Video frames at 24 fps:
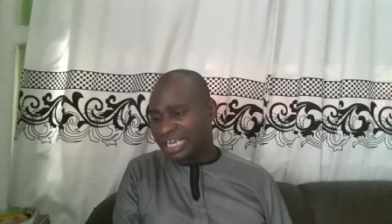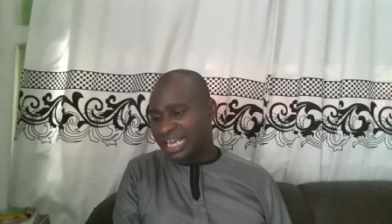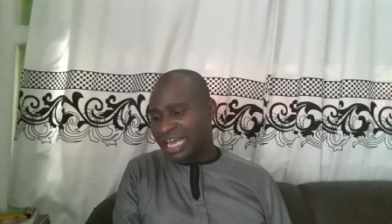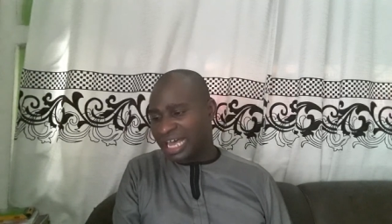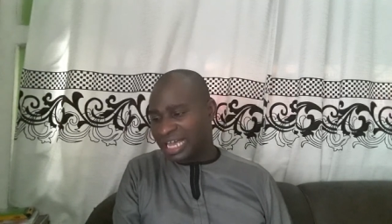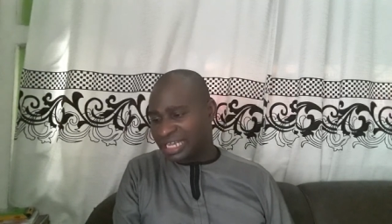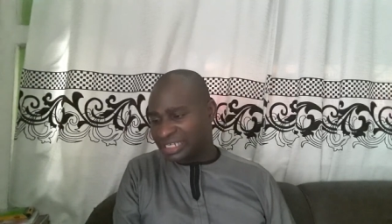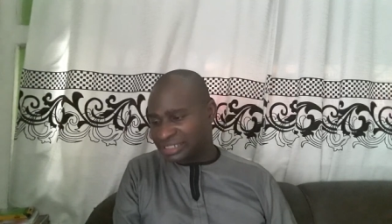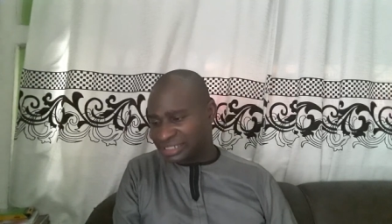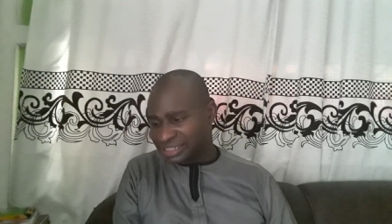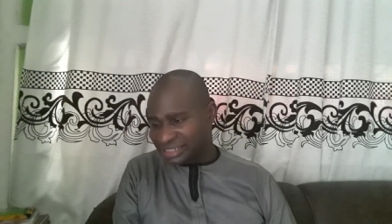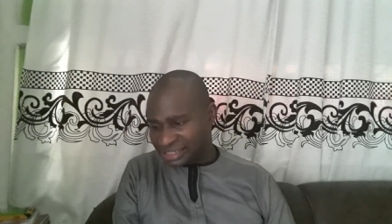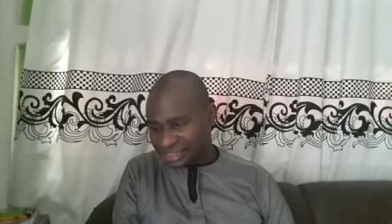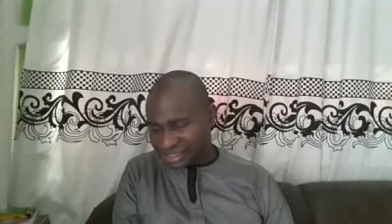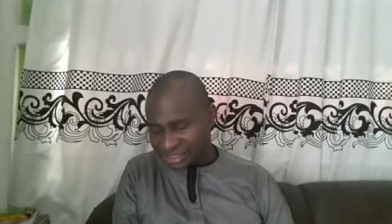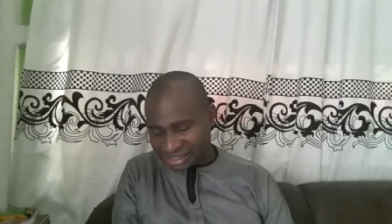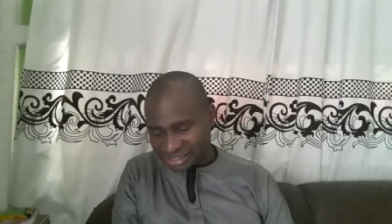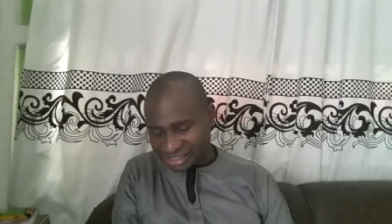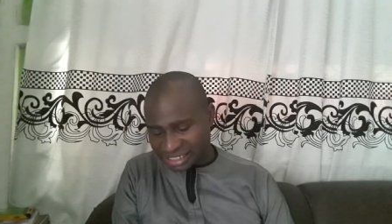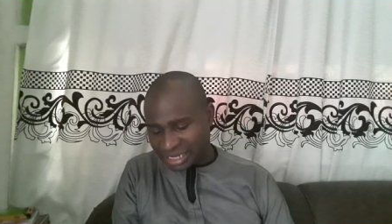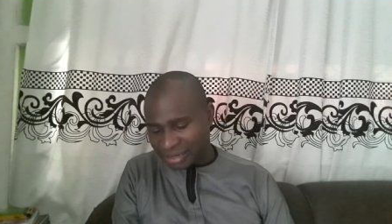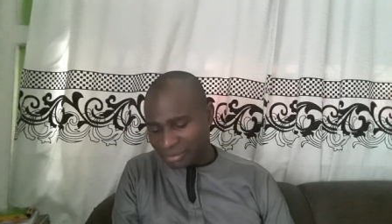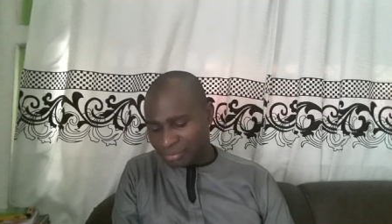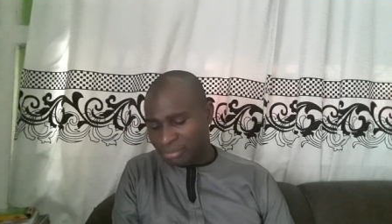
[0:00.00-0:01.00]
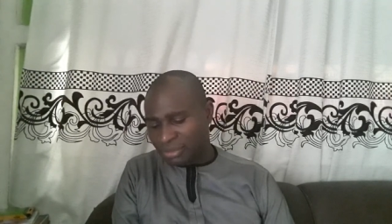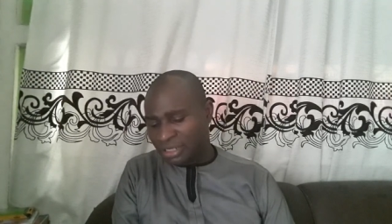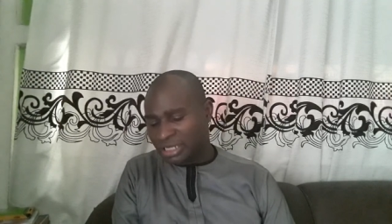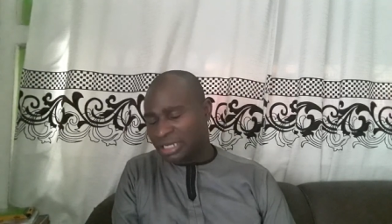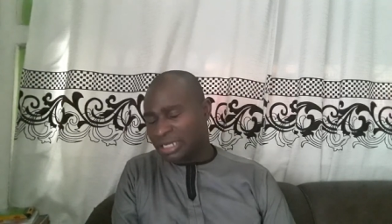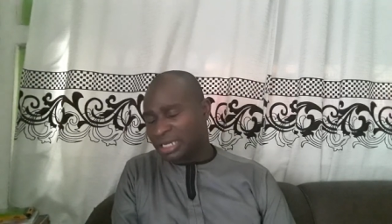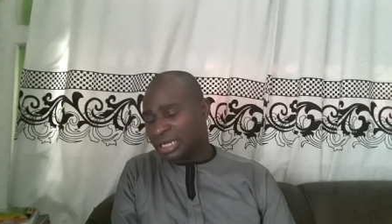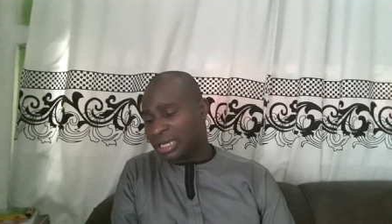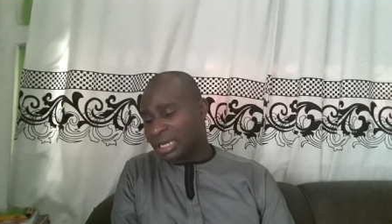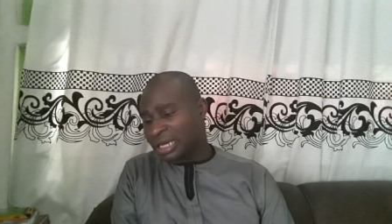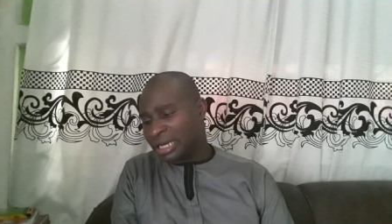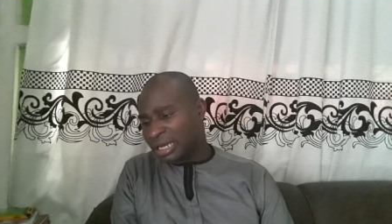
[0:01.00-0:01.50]
and system
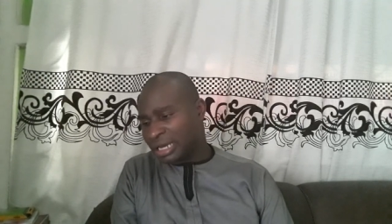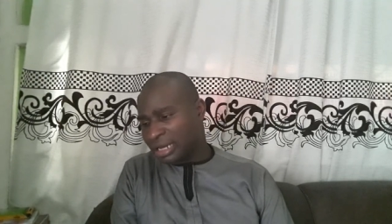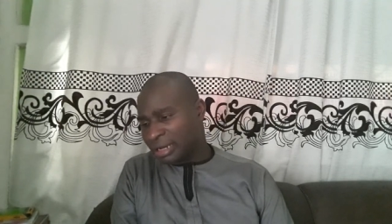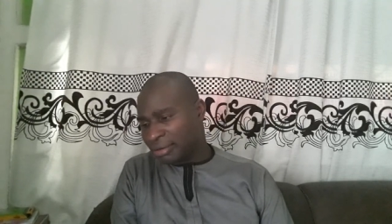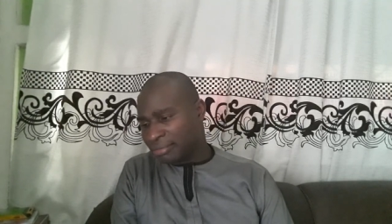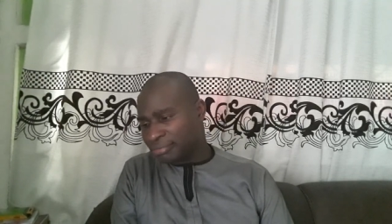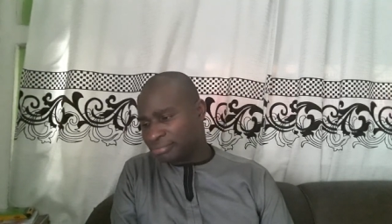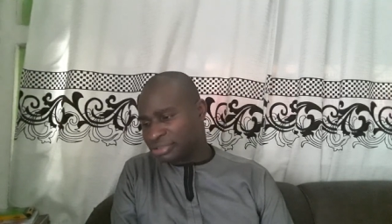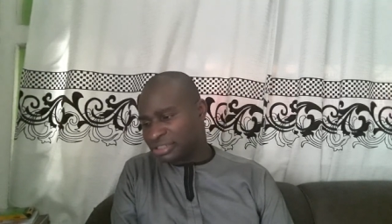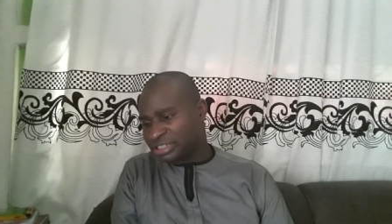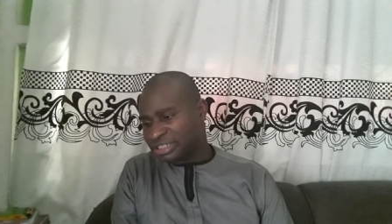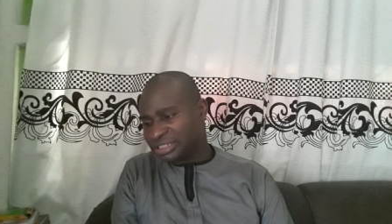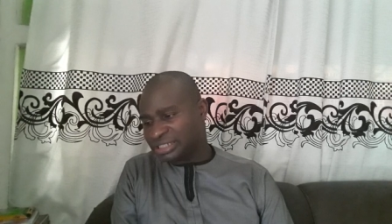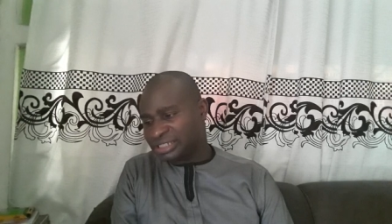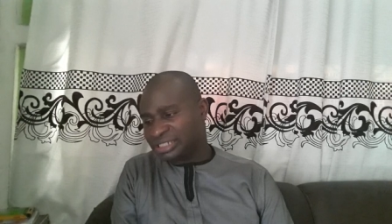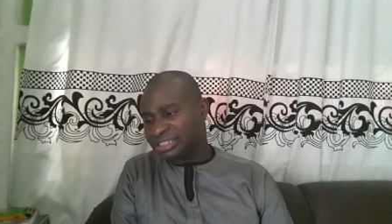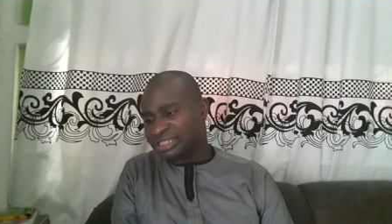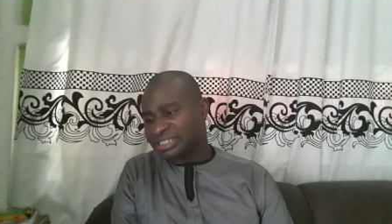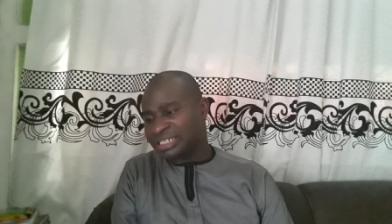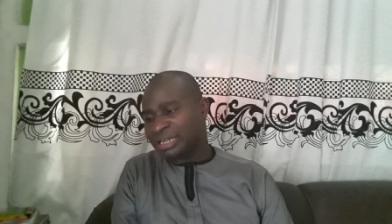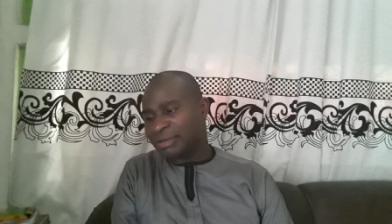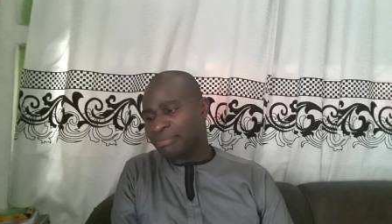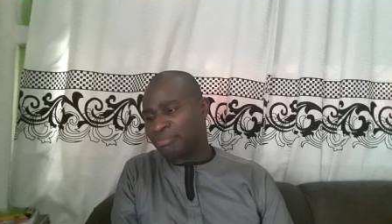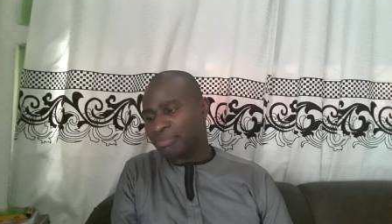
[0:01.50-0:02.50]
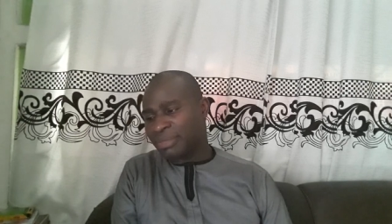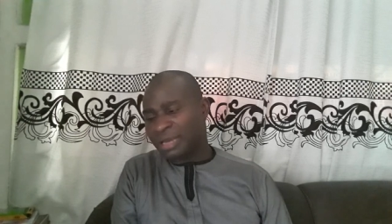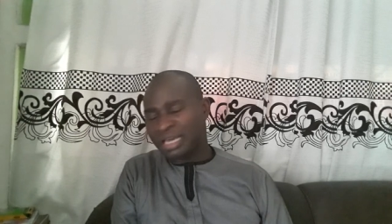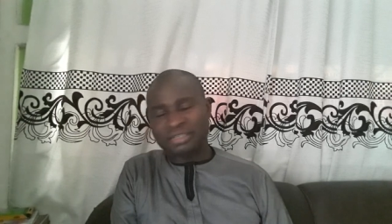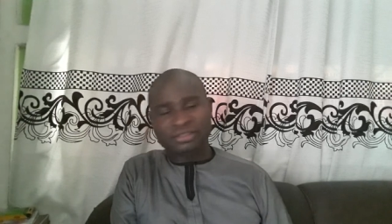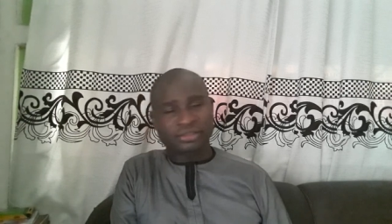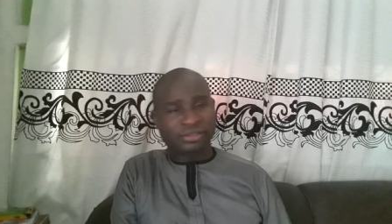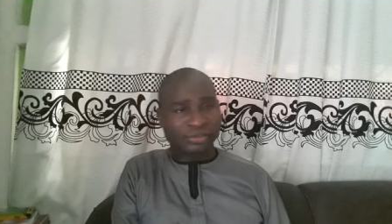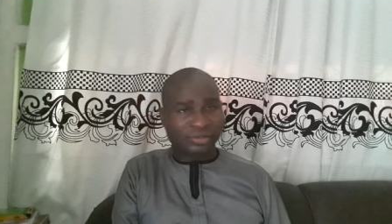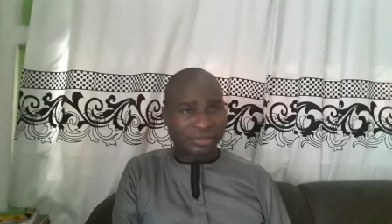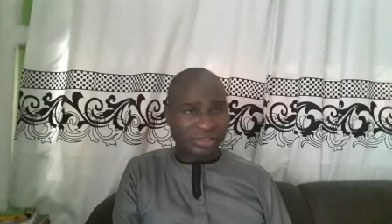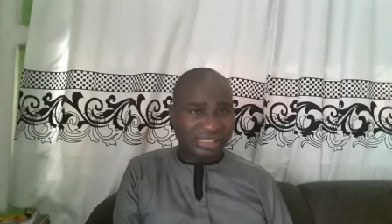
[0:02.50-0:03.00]
um, system
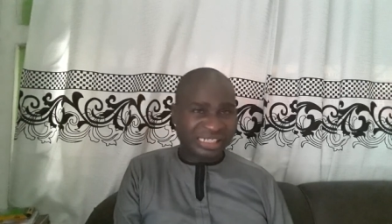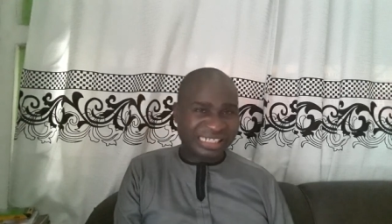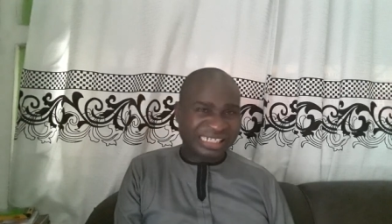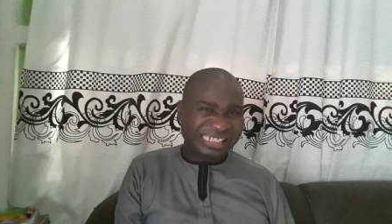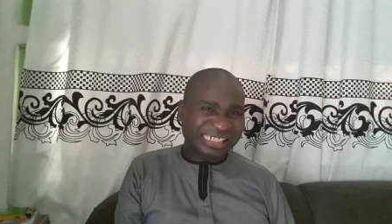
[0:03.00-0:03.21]
method.